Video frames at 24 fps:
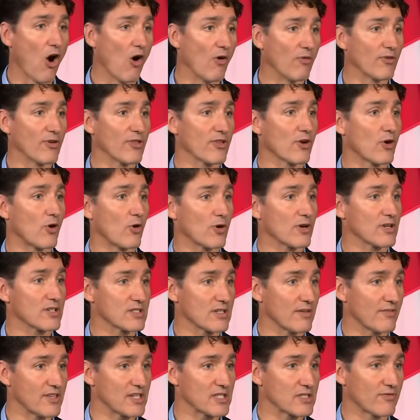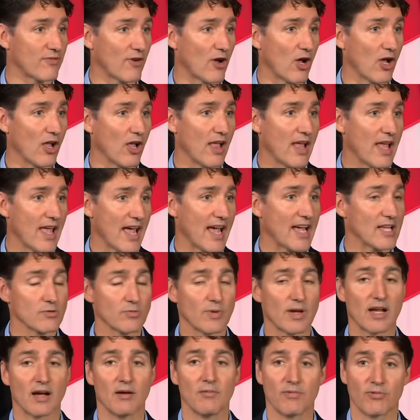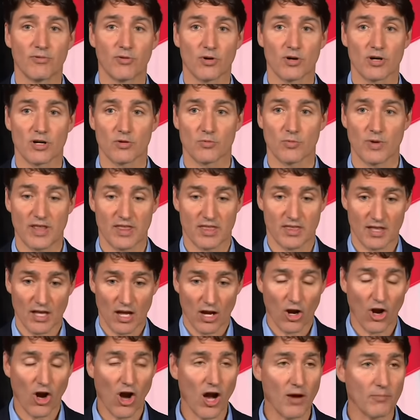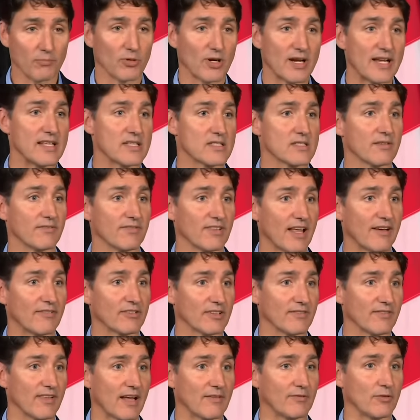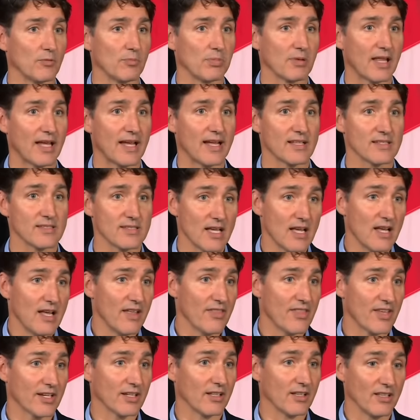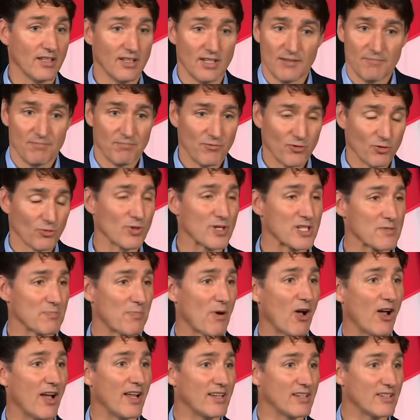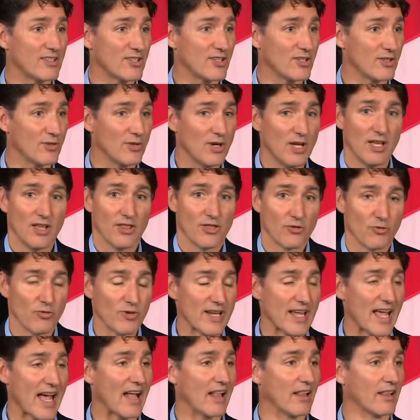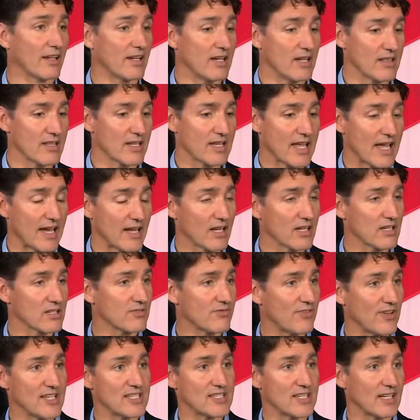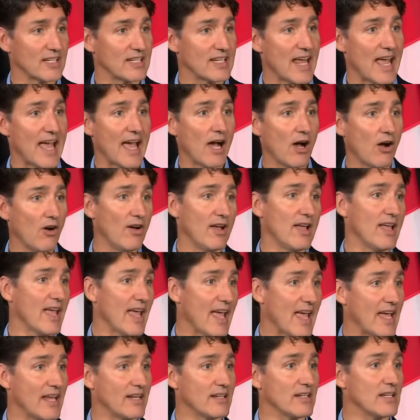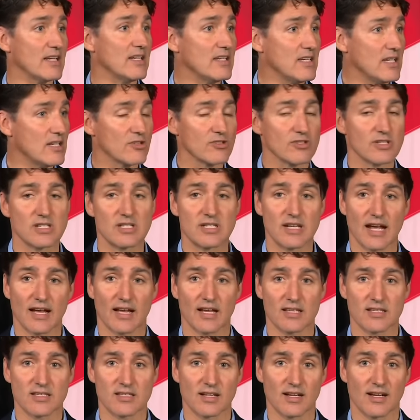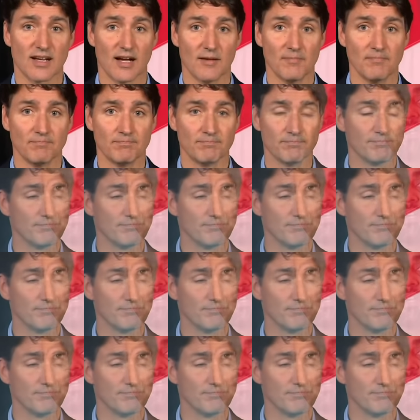over the course of this fall as we come forward with comprehensive level plans that'll respond to the reality that Canada's facing now and in years and decades to come.